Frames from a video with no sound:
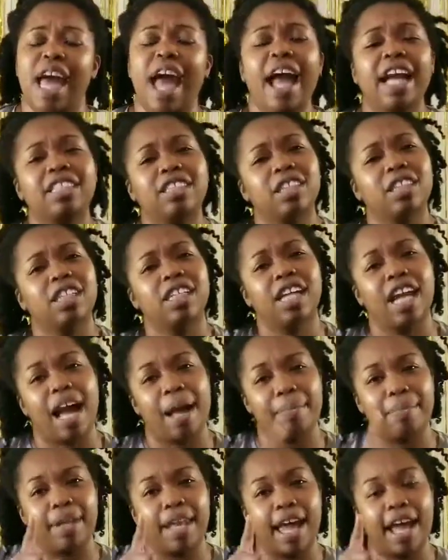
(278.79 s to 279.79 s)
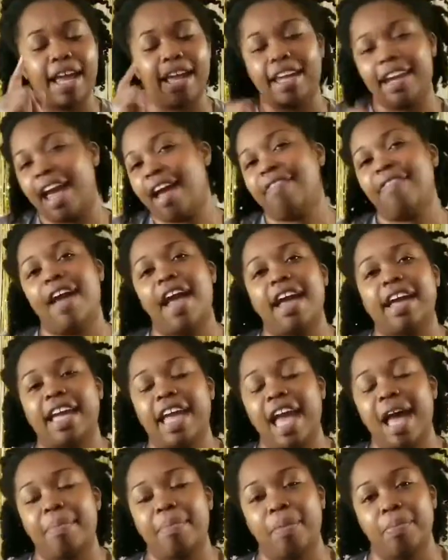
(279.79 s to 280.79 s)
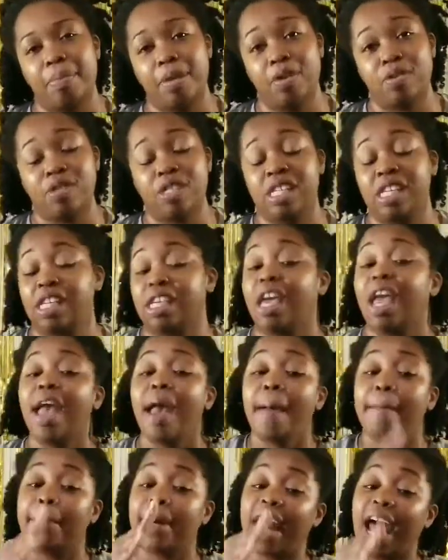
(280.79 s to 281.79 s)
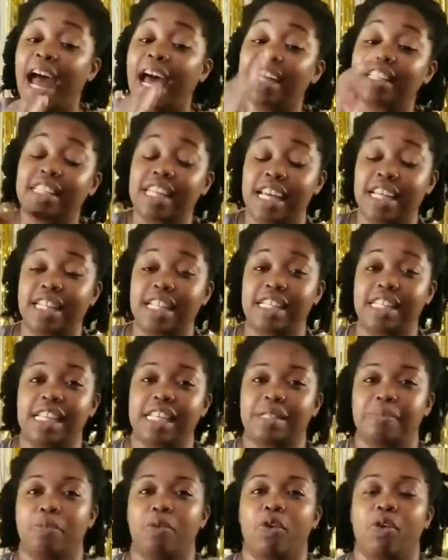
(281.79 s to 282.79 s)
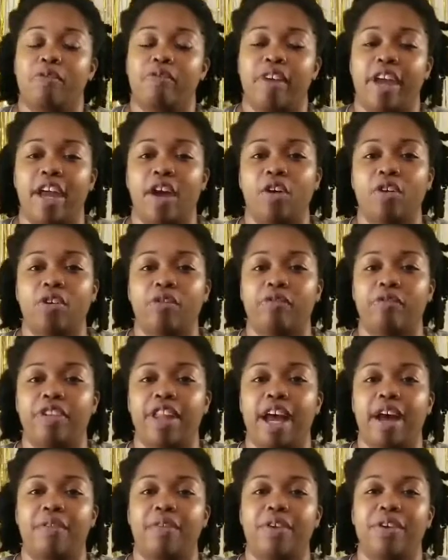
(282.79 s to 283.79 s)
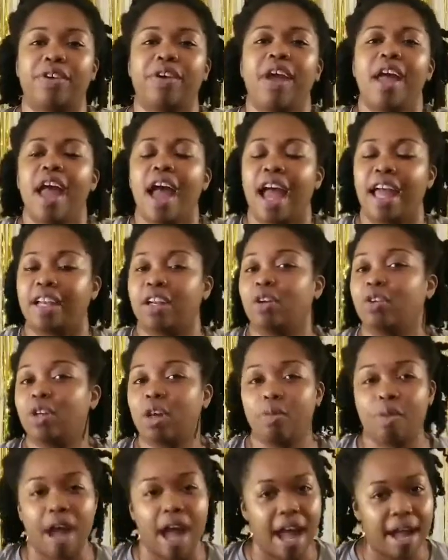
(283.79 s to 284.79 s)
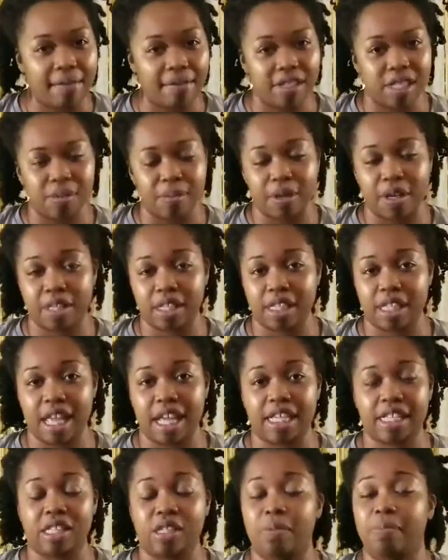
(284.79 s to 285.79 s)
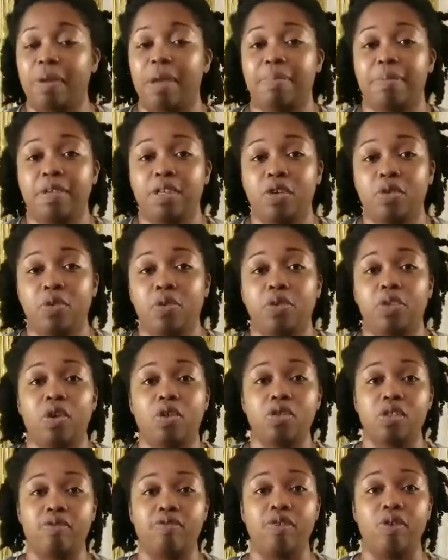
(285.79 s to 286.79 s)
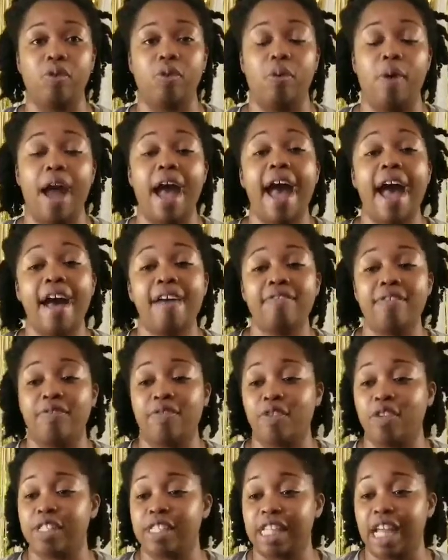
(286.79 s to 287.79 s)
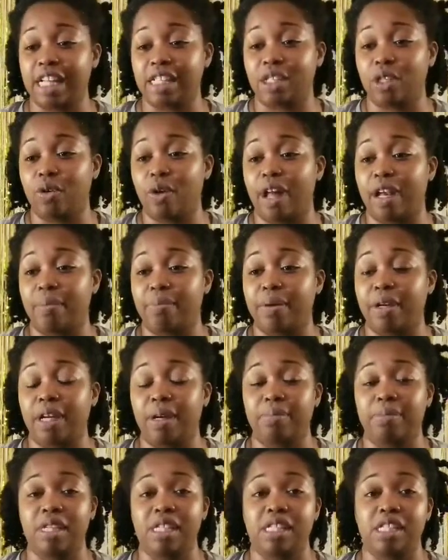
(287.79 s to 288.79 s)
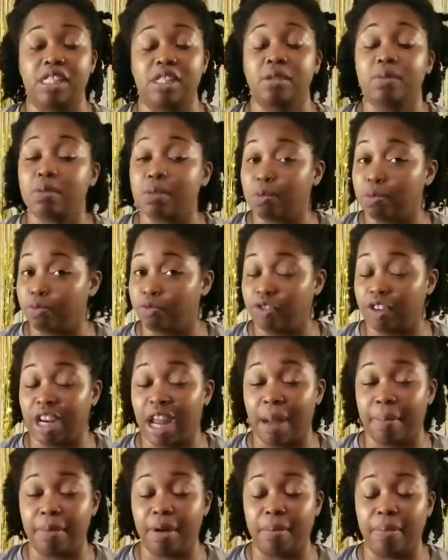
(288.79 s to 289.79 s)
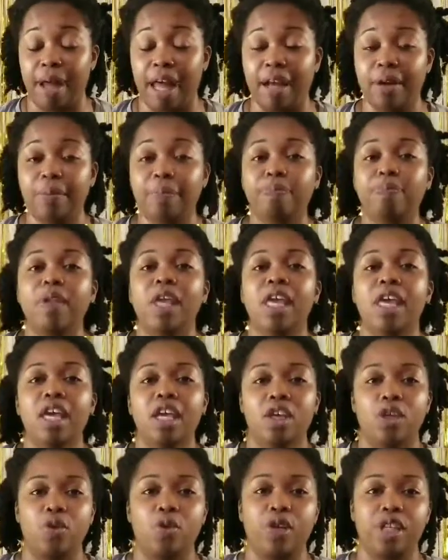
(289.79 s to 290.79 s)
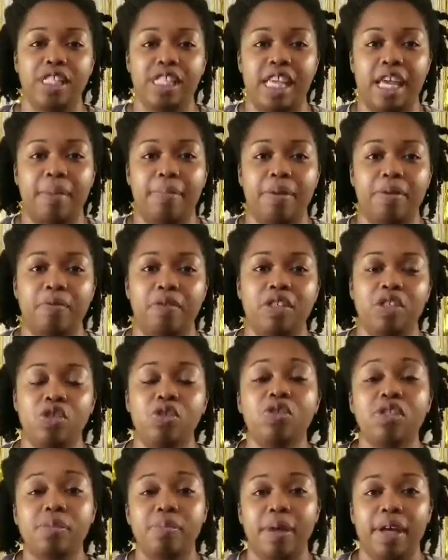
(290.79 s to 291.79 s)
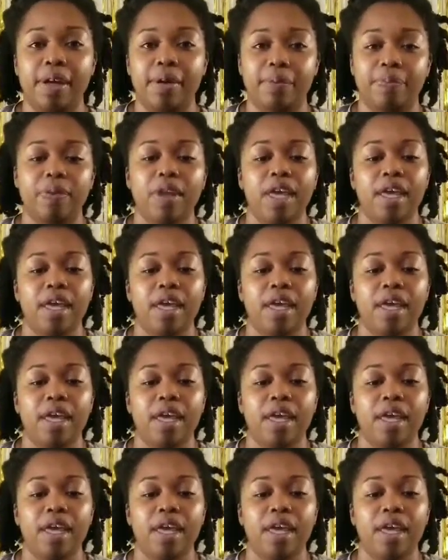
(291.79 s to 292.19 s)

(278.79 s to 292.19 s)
Actually, I'm lying. I've had chamomile tea, but I'll take this as more of an elderflower. I don't know what iris smells like, so maybe you, those of you who have, if you decide to go out and pick up this phenomenal bottle, you can tell me what you smell.